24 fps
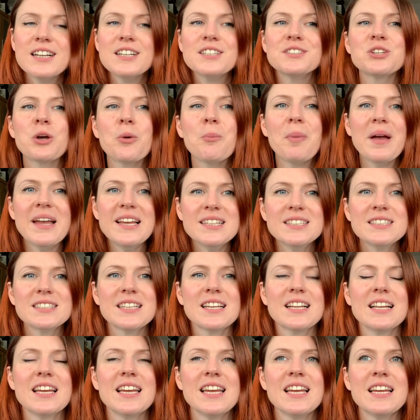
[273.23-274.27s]
So
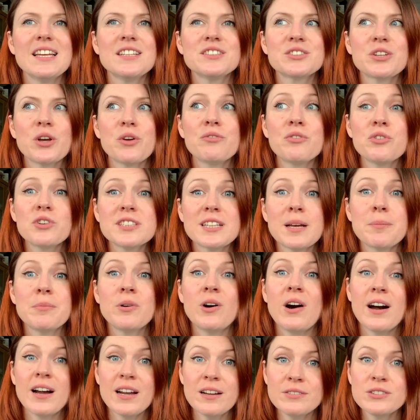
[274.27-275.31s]
basically, so for example,
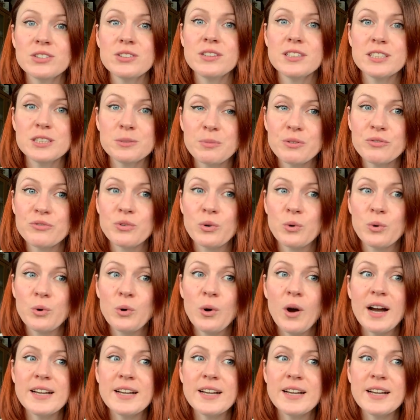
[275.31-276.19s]
I have done this before.